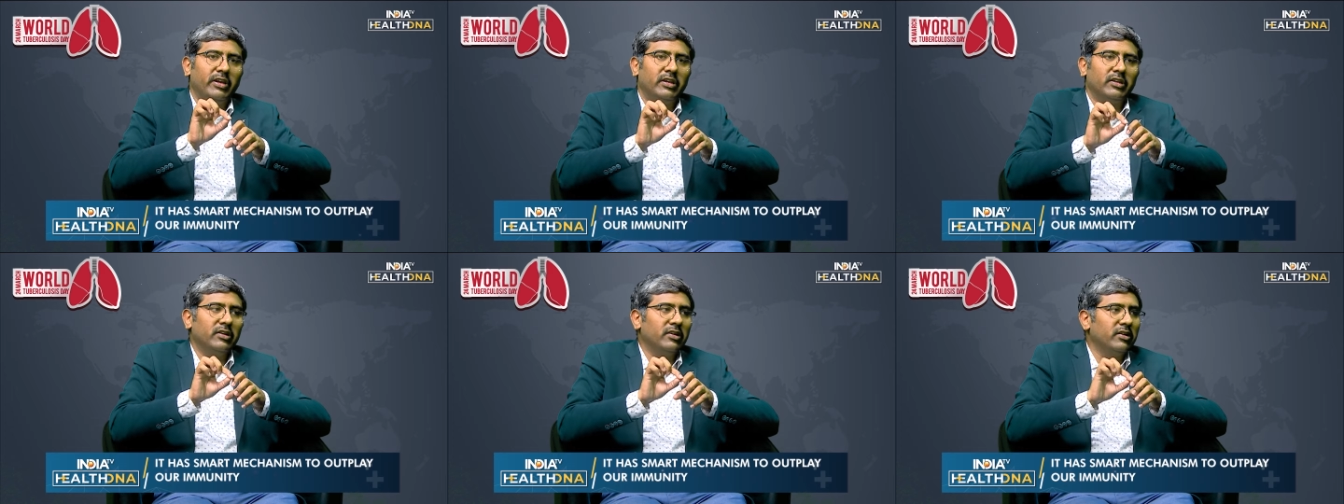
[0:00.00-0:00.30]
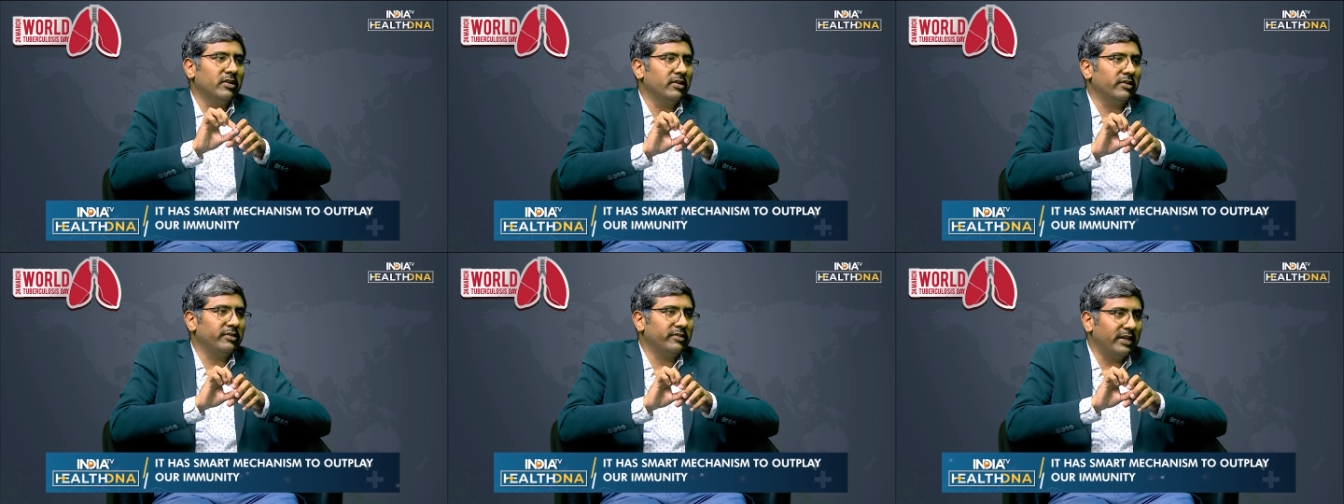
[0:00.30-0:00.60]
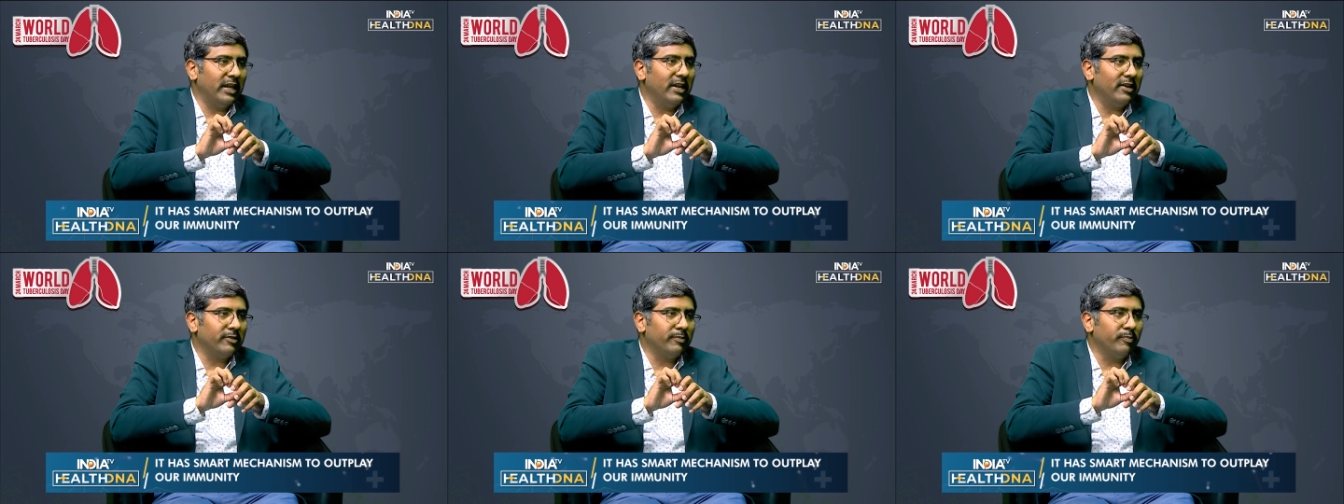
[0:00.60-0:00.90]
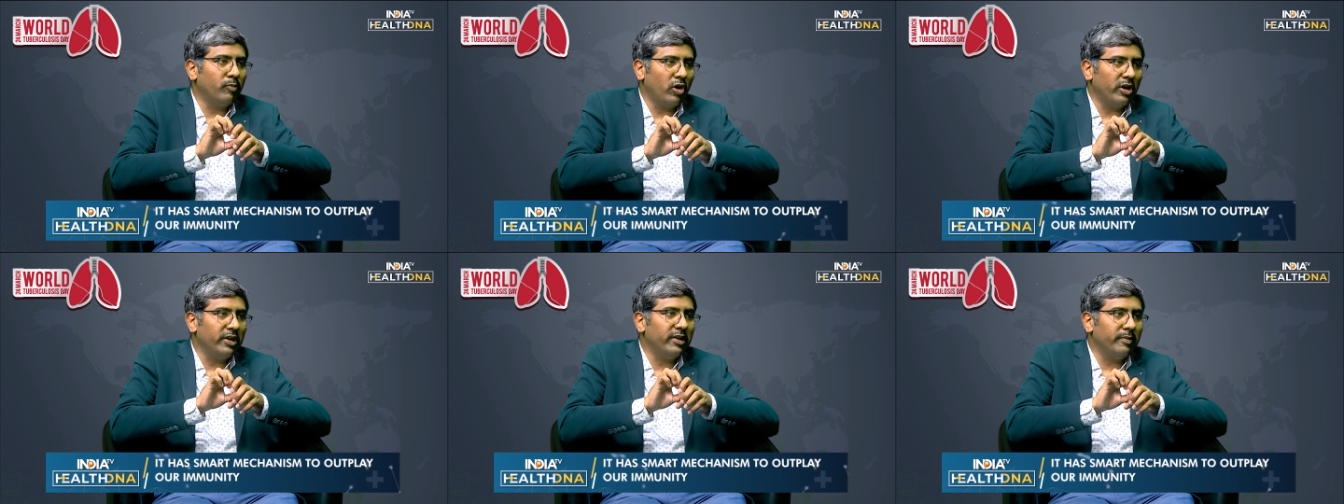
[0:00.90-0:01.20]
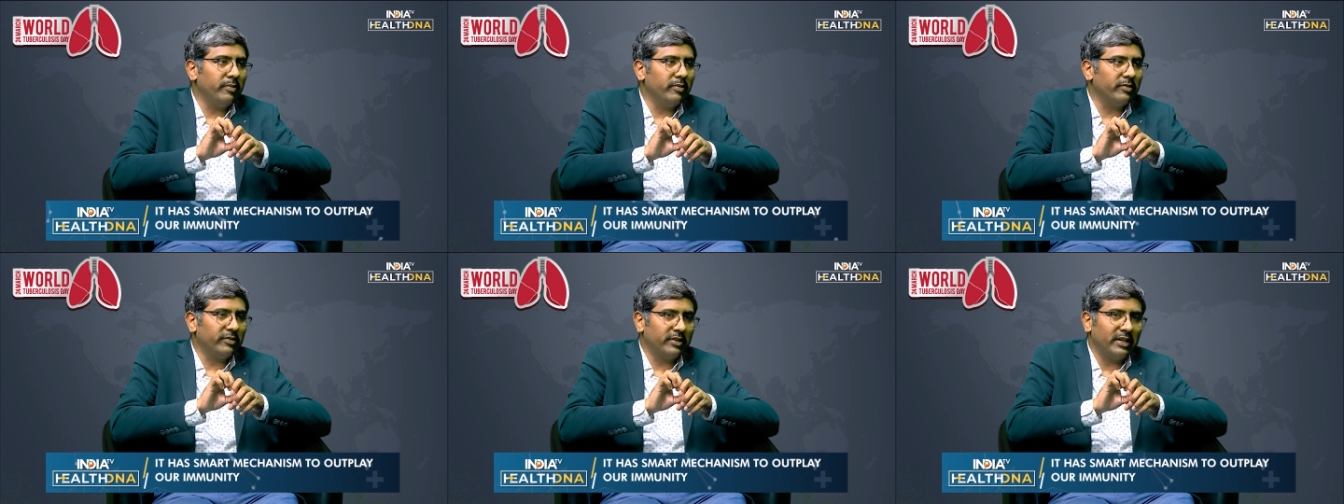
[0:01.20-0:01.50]
in the cells,
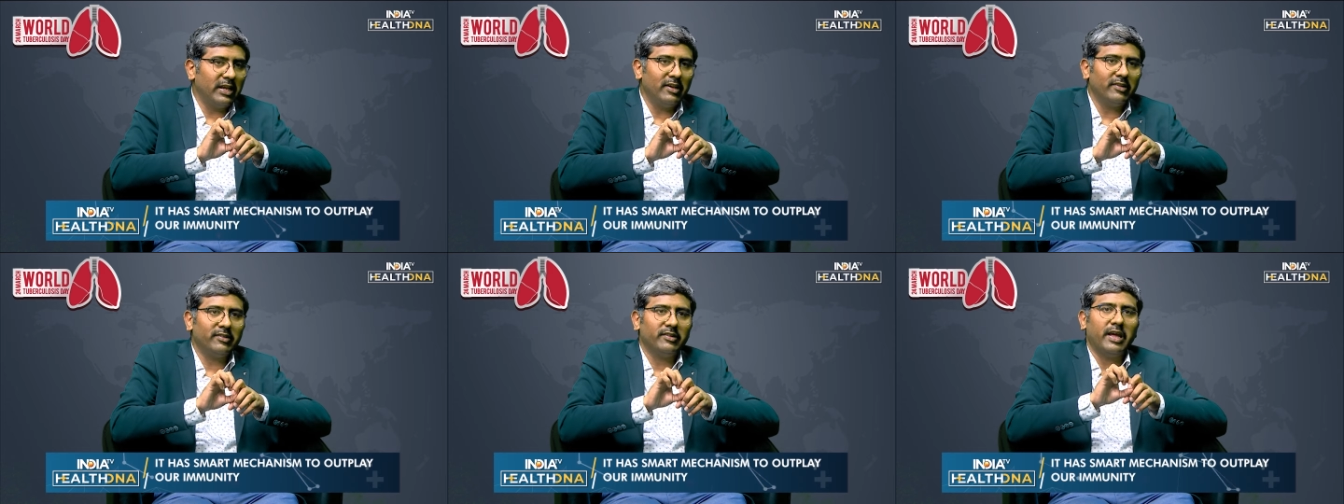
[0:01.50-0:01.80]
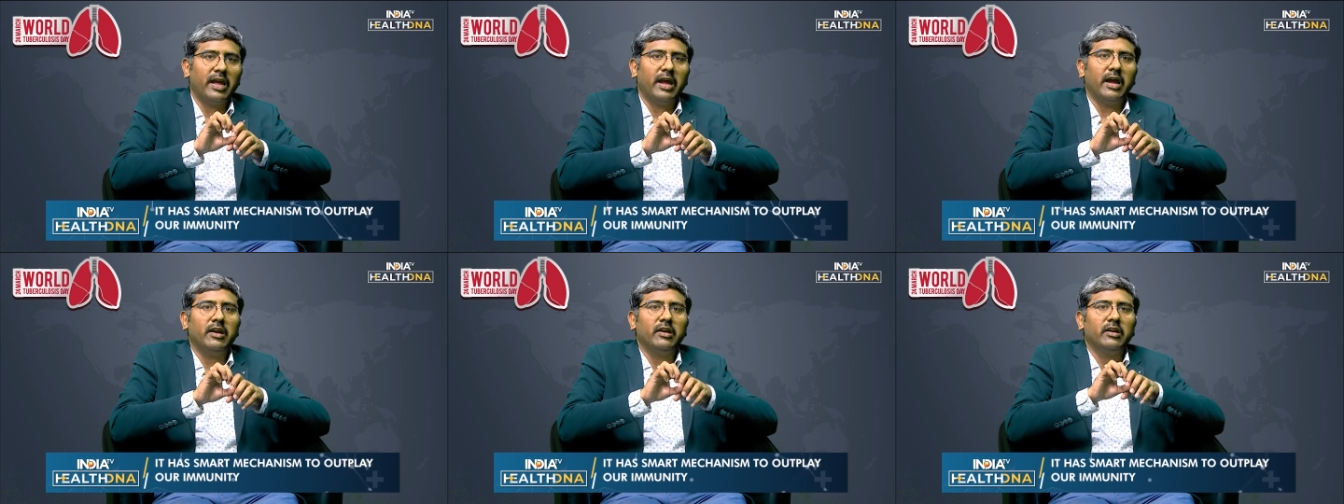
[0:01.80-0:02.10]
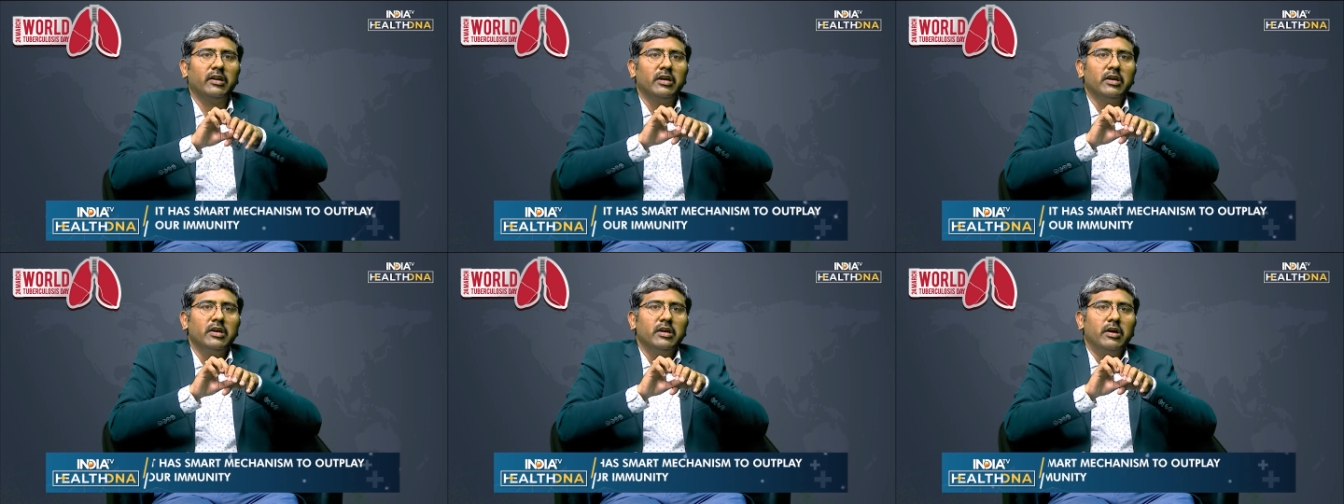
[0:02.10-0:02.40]
body cells, and